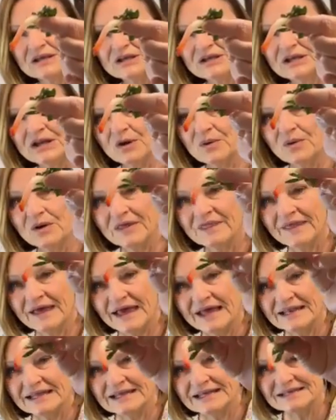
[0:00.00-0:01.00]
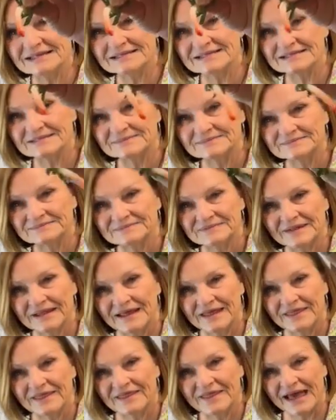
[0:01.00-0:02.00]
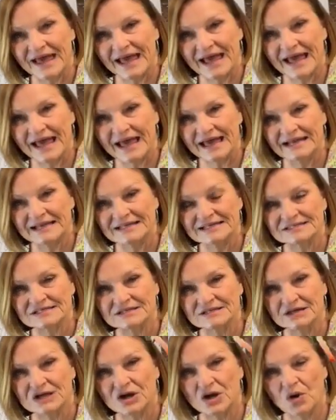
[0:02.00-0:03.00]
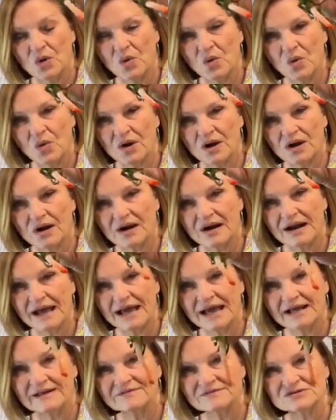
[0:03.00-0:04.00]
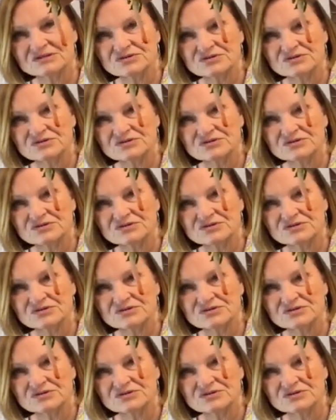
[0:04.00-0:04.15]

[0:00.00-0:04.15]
You know what that is? That is the core out of a